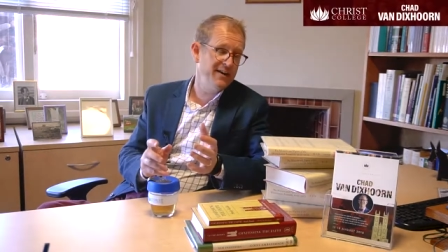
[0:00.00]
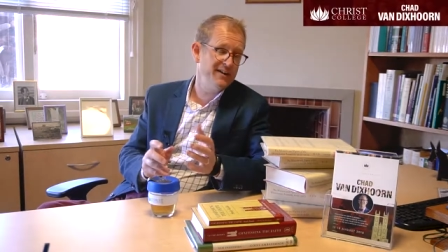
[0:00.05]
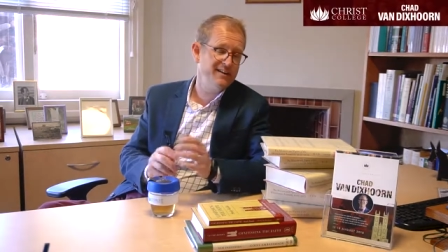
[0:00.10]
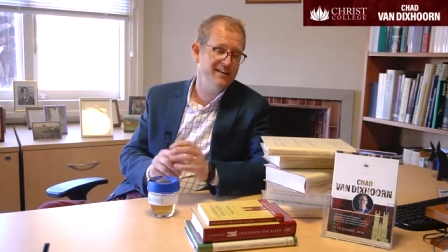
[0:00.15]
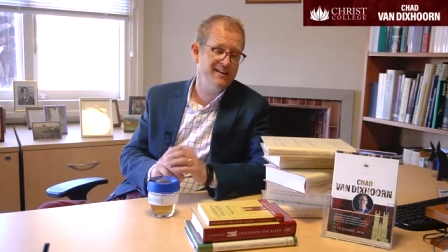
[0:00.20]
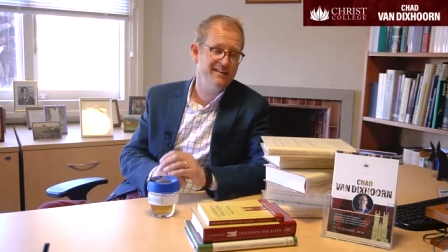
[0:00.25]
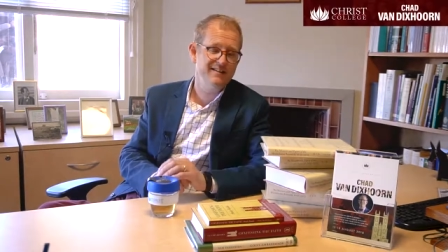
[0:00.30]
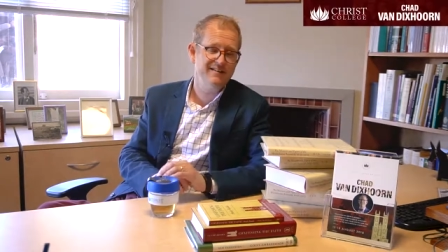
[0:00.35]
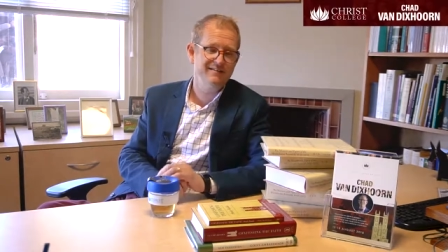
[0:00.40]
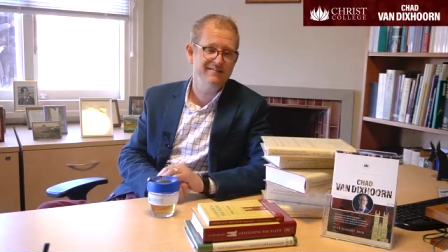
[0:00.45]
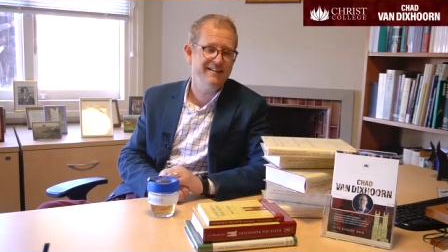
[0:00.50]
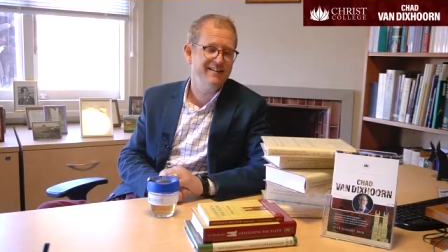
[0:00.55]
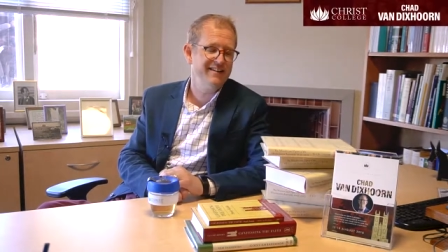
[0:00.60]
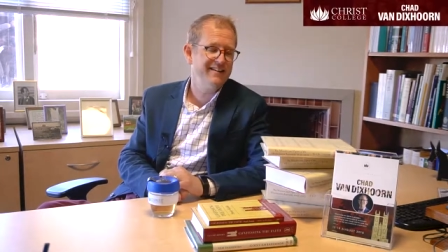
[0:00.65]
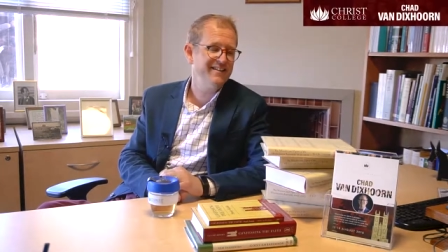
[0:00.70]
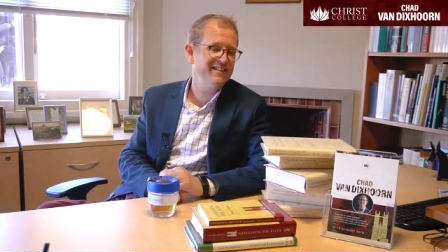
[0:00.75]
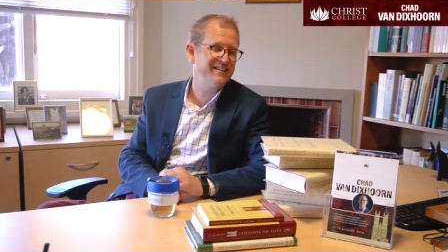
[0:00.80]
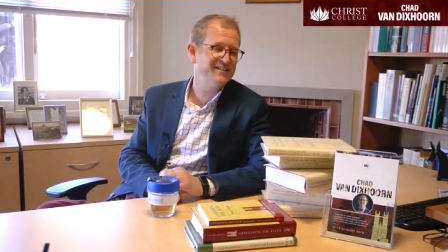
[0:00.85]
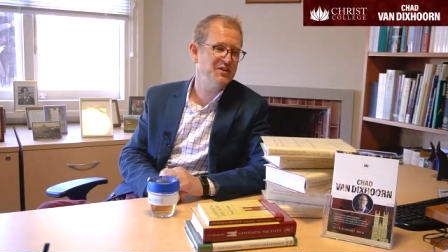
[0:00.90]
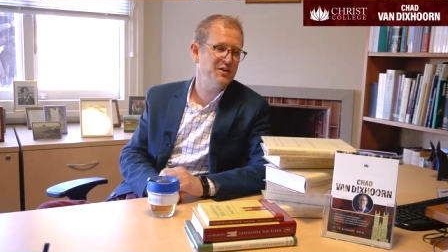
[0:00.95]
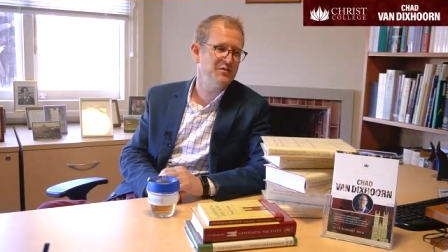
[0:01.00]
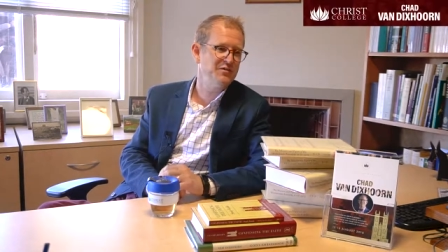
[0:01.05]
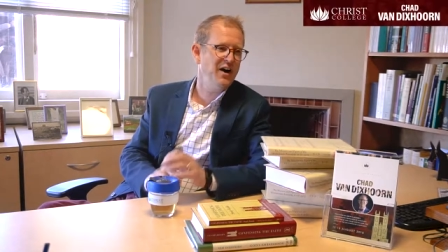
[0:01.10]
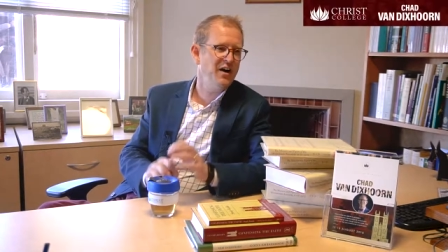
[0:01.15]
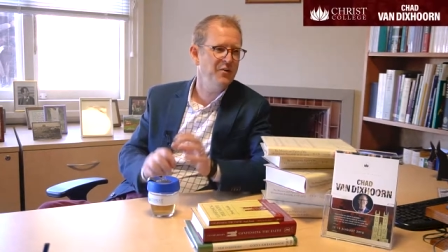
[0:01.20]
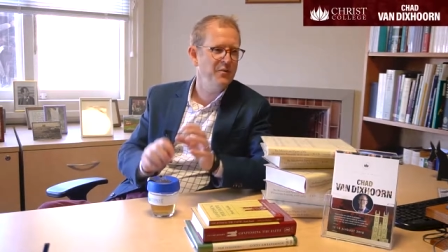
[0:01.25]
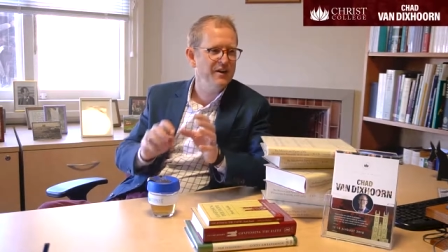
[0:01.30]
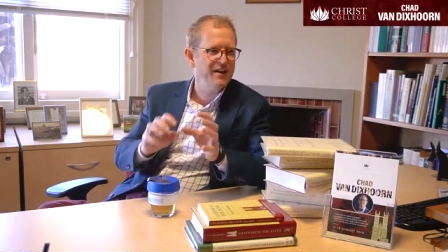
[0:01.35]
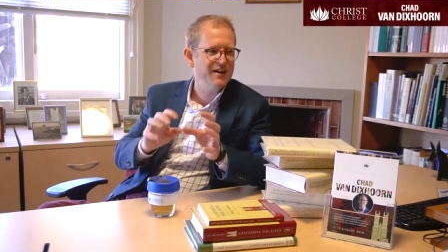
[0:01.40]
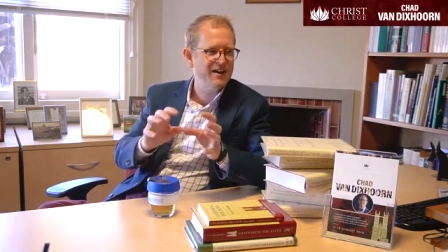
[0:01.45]
That, that, you know, that, that's how
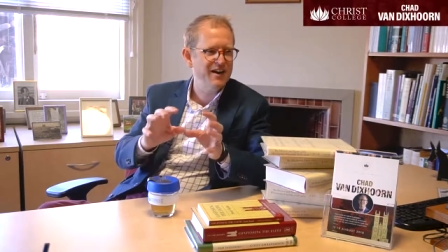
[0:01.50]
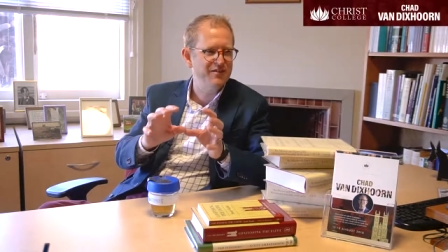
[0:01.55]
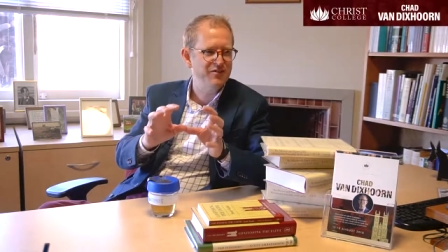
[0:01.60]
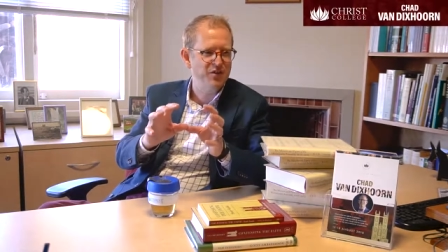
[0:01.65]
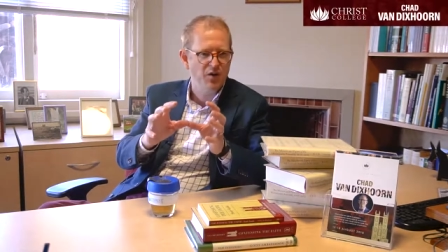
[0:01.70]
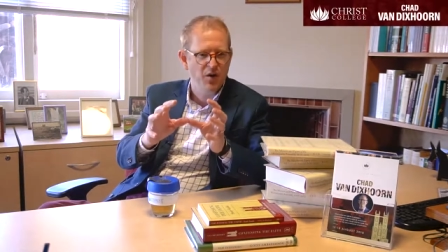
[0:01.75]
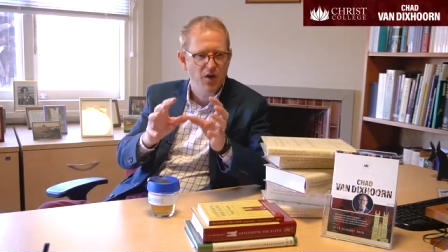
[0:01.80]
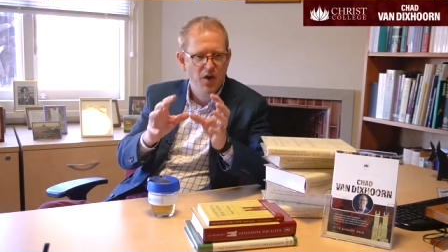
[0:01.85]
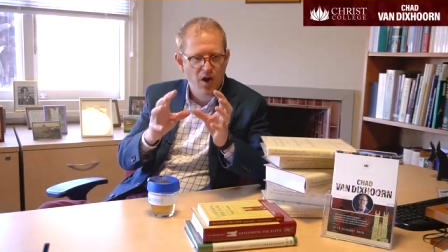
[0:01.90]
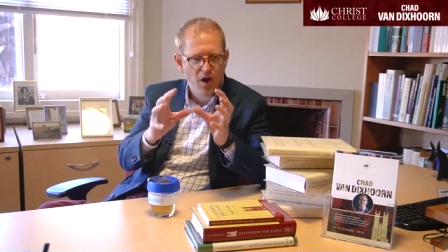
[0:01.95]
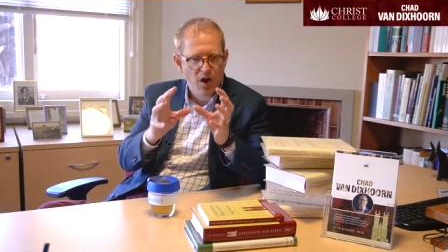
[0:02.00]
I want to cover